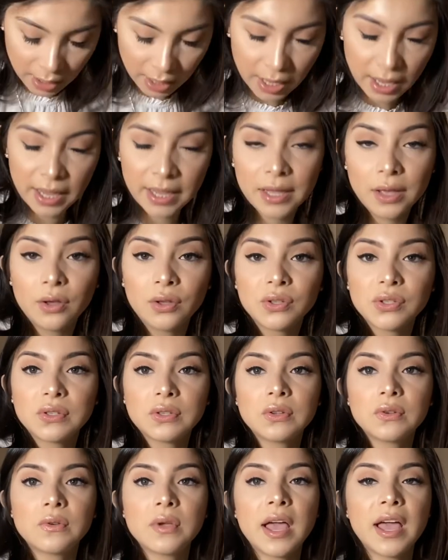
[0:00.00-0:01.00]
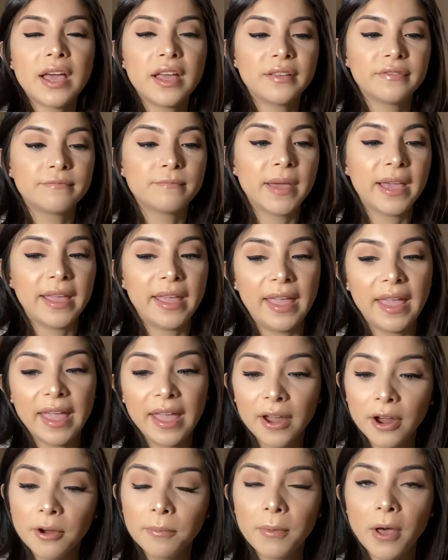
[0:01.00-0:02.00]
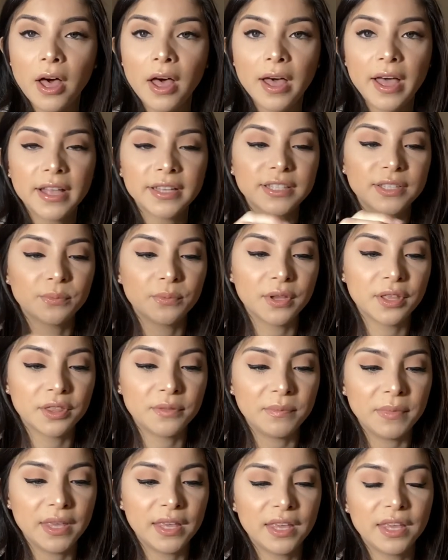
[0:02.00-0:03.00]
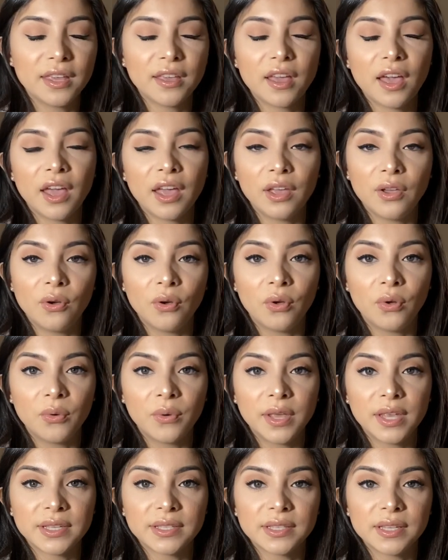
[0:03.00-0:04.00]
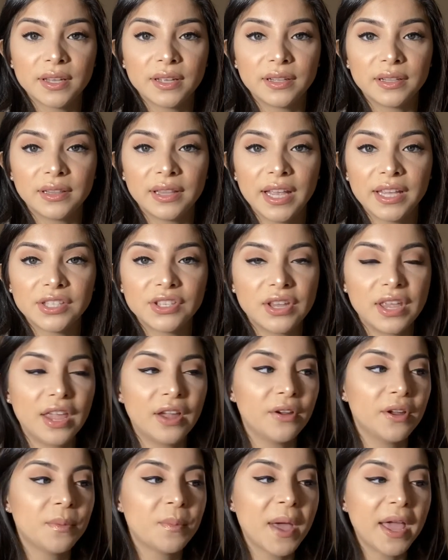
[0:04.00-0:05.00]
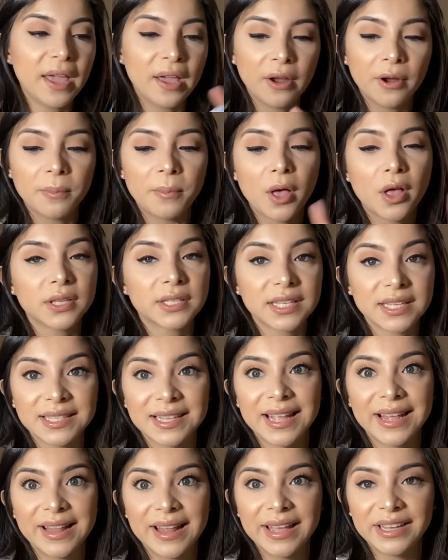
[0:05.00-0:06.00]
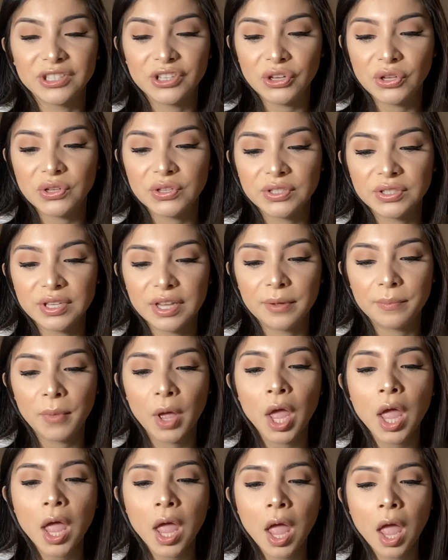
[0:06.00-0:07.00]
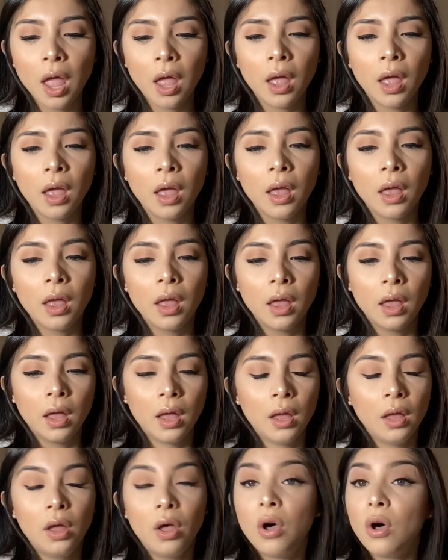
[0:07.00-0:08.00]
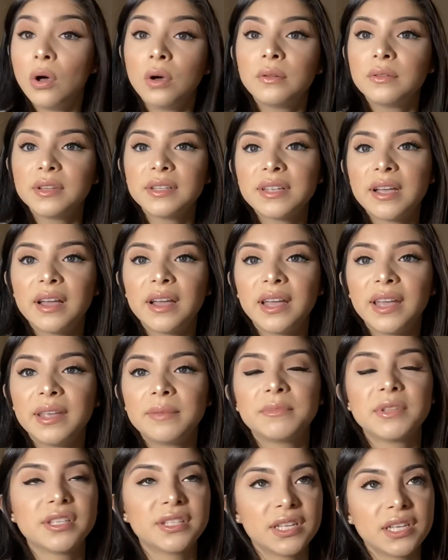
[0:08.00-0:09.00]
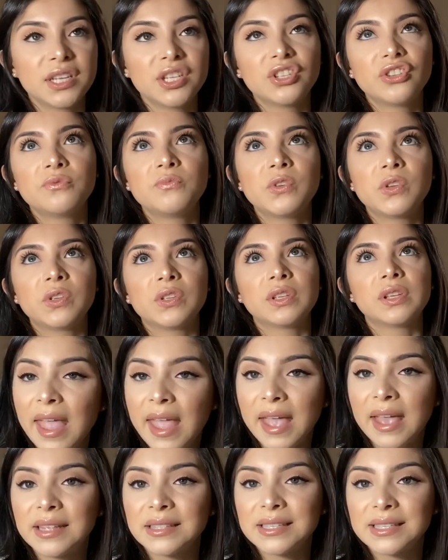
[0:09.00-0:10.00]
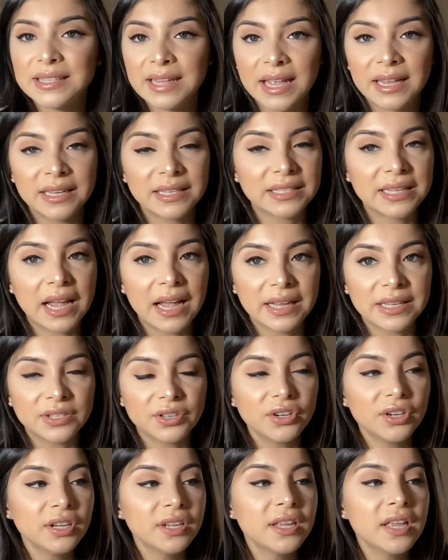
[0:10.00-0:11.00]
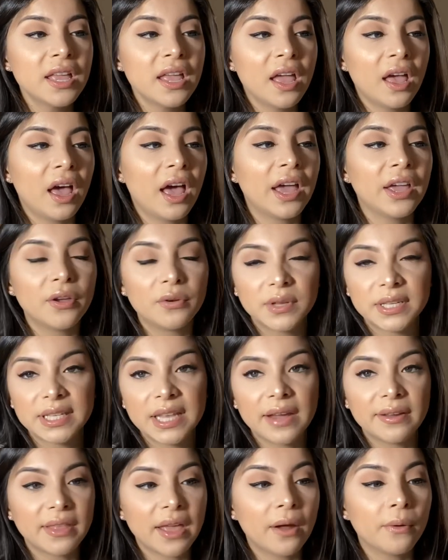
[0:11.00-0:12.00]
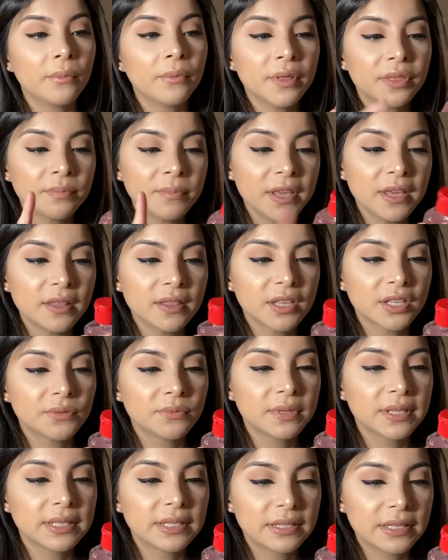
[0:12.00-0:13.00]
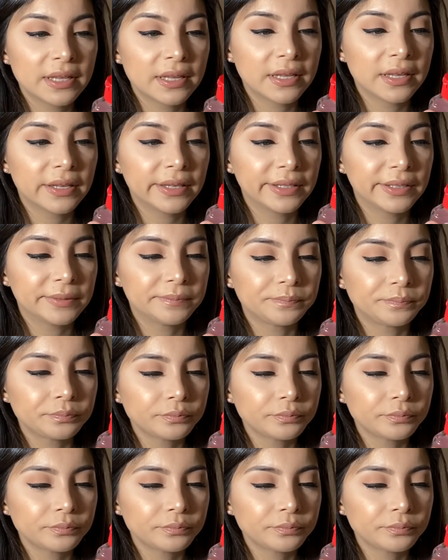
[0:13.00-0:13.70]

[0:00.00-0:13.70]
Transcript: I also have my AirPods with me. I always like to carry my AirPods because I like to use them all the time listening to music and sanitizer. I always carry that with me. This one's the